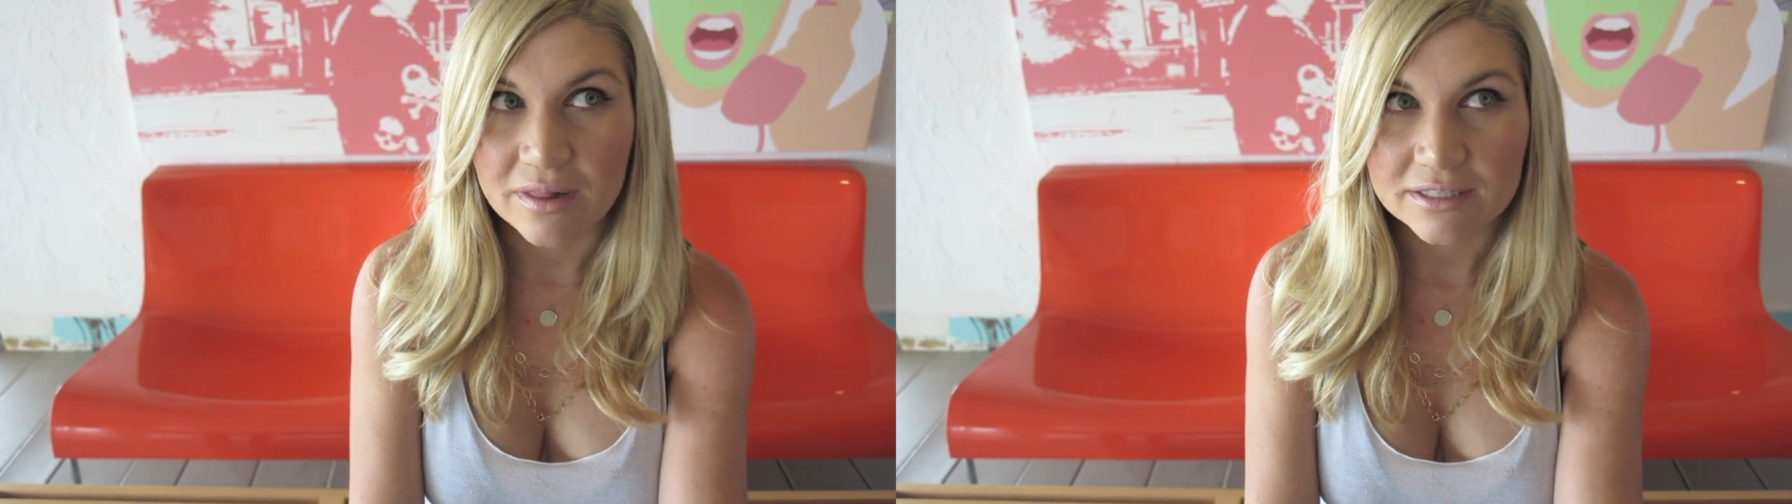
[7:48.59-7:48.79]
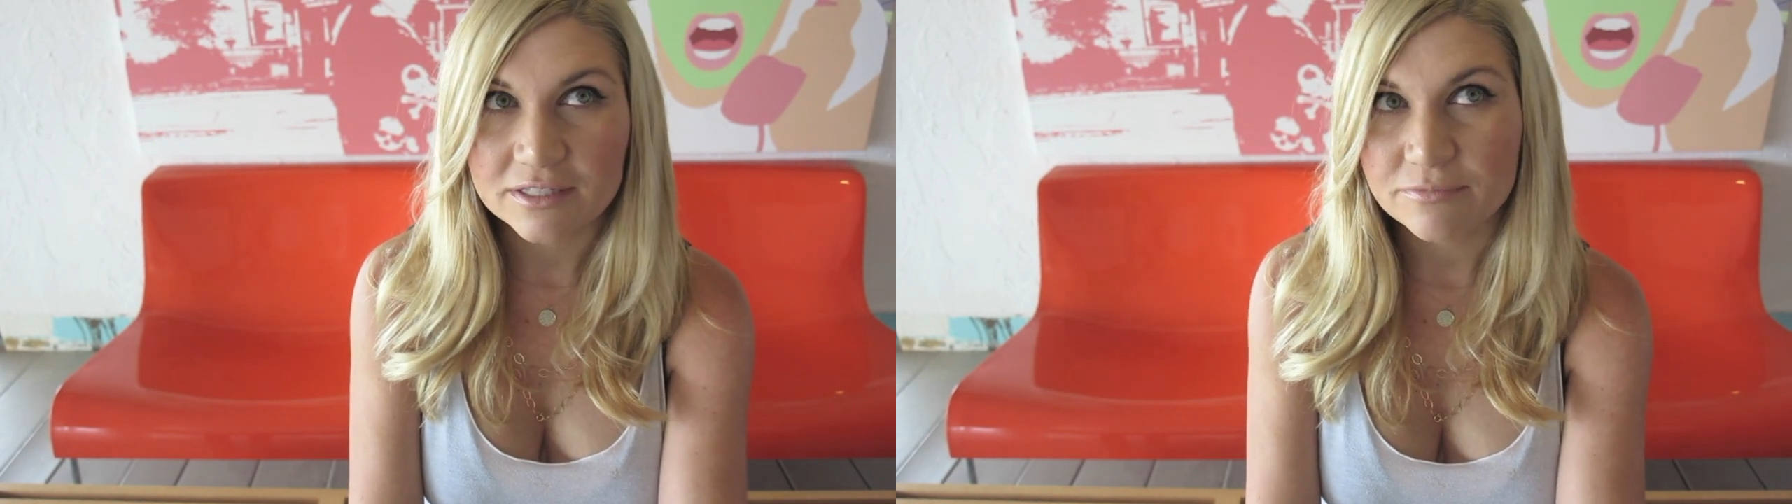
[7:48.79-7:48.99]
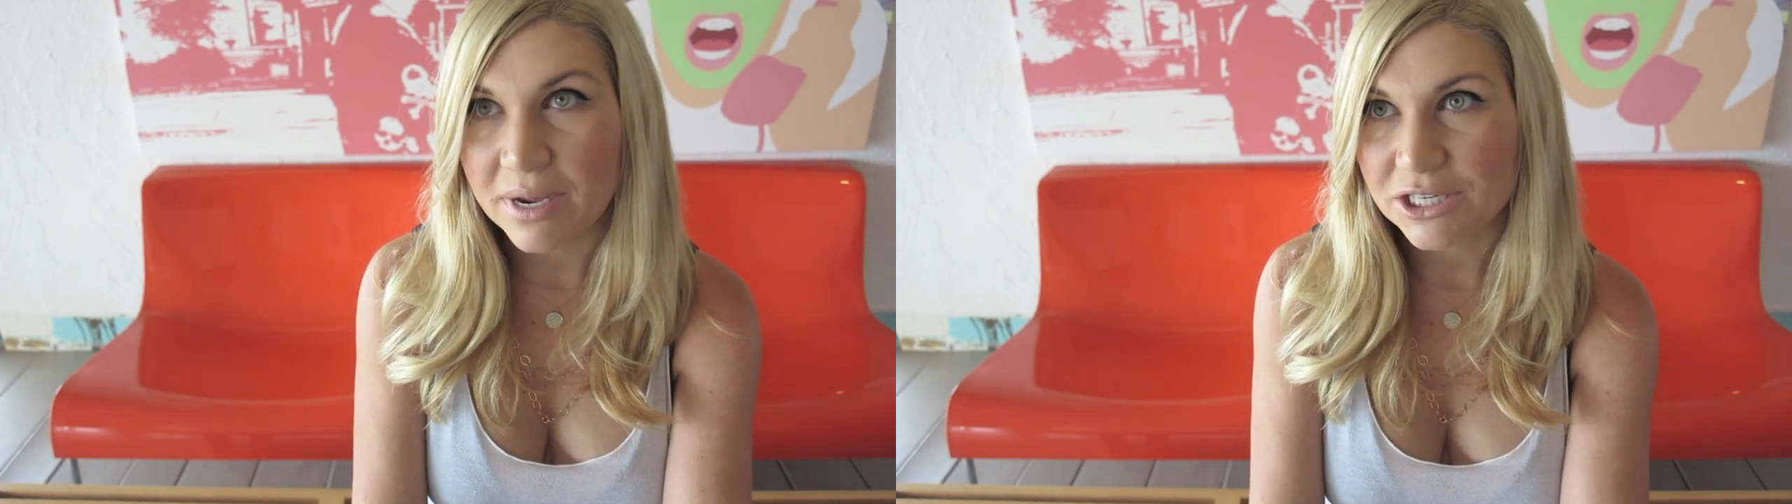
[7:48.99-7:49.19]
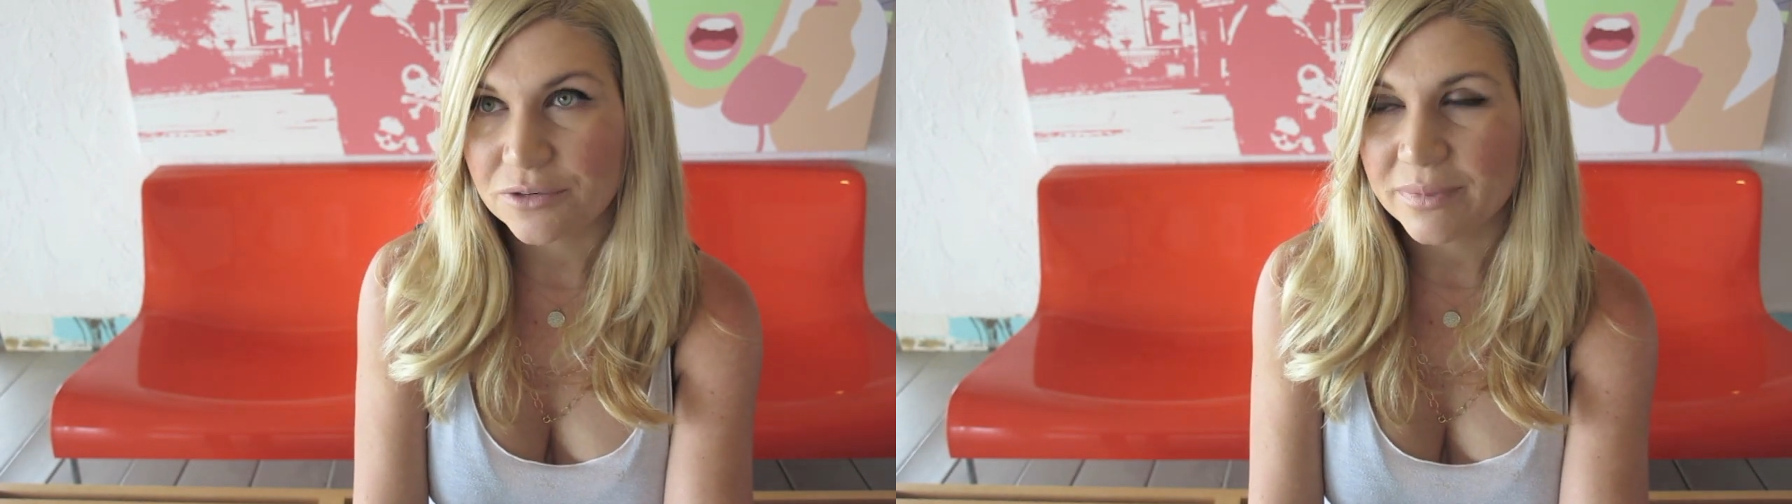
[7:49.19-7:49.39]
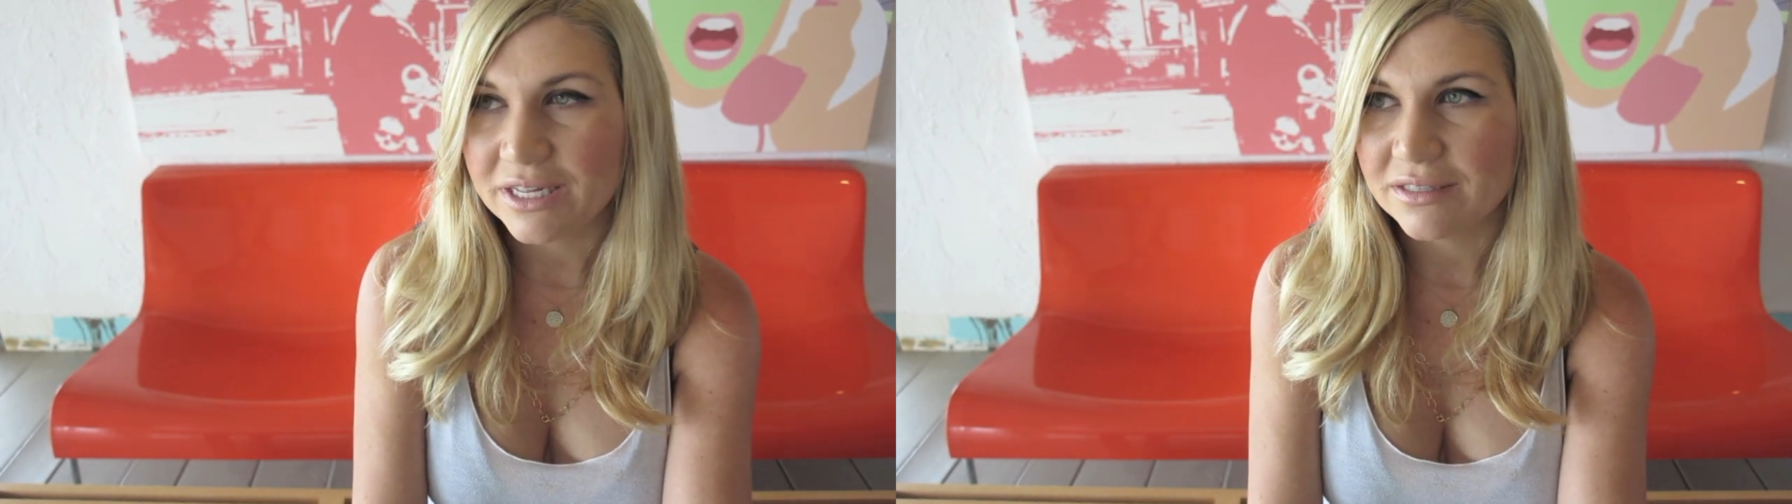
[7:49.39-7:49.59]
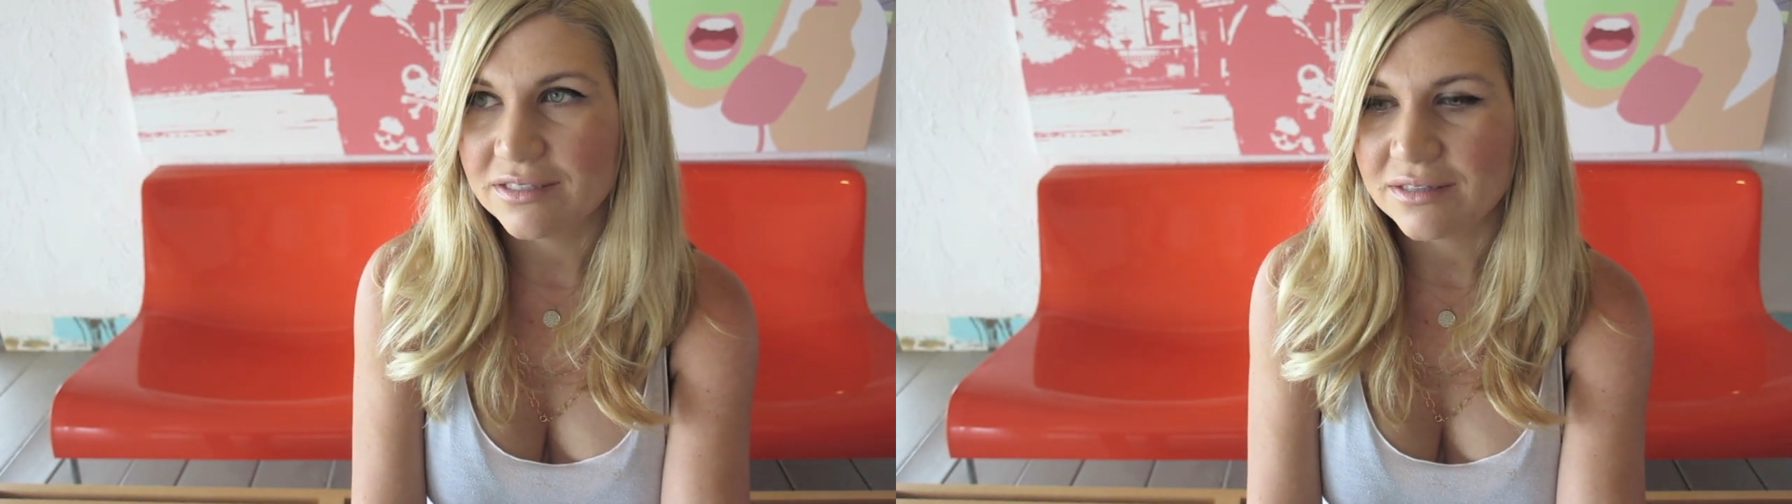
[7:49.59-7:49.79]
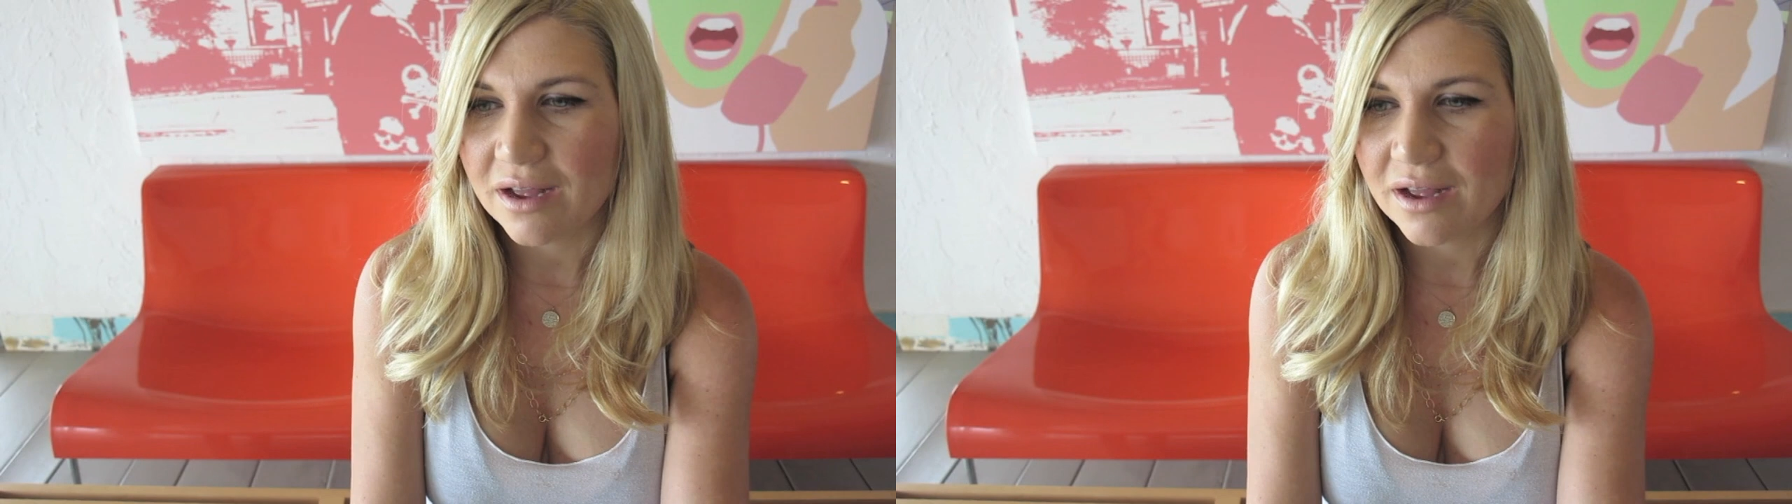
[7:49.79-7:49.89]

lots of measurements,